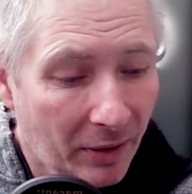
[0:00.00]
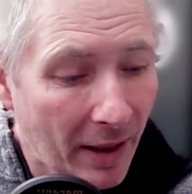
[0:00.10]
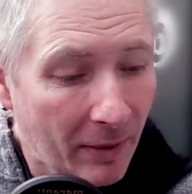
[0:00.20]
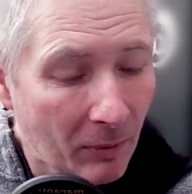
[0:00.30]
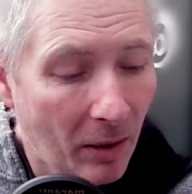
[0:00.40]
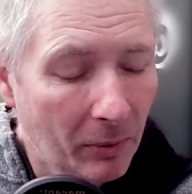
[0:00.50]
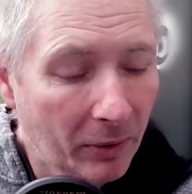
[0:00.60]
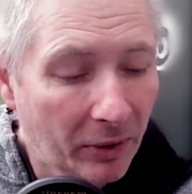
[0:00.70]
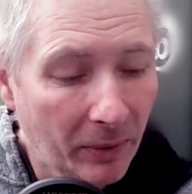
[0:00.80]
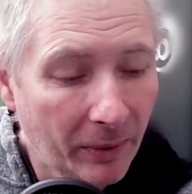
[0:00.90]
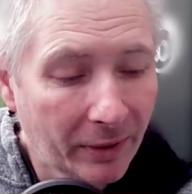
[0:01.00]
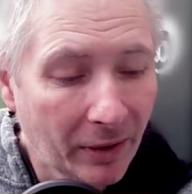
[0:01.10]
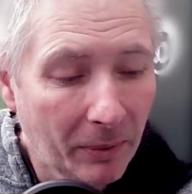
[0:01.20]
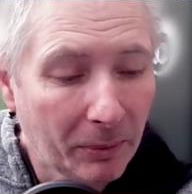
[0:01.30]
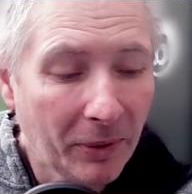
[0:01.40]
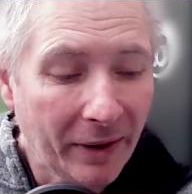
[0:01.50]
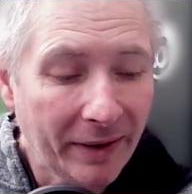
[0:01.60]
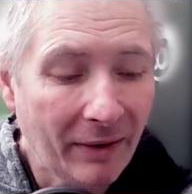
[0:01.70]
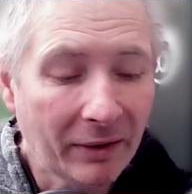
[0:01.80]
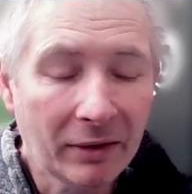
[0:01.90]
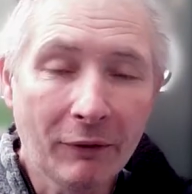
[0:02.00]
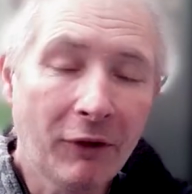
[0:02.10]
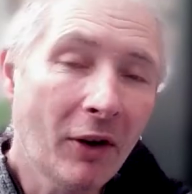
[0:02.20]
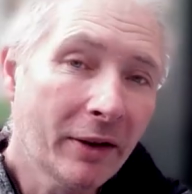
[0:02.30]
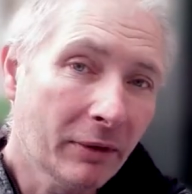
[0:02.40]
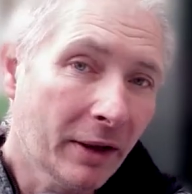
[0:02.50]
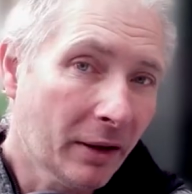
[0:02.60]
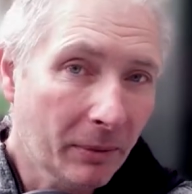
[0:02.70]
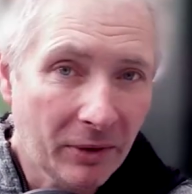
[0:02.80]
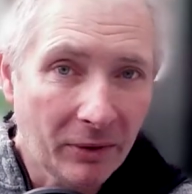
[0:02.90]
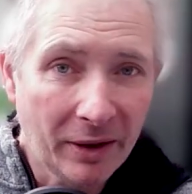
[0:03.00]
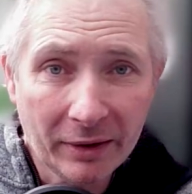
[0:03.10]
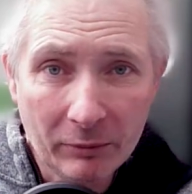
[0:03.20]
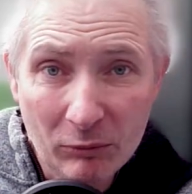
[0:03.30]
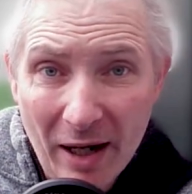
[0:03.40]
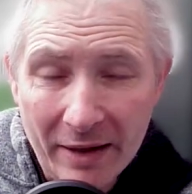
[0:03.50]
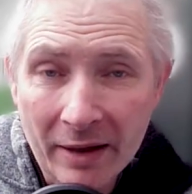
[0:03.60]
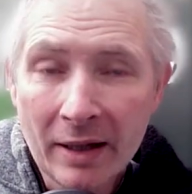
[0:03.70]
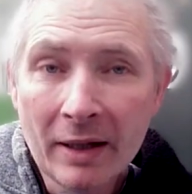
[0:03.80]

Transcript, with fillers: Then what I would do is I would put it down as advisory, and I would do this in red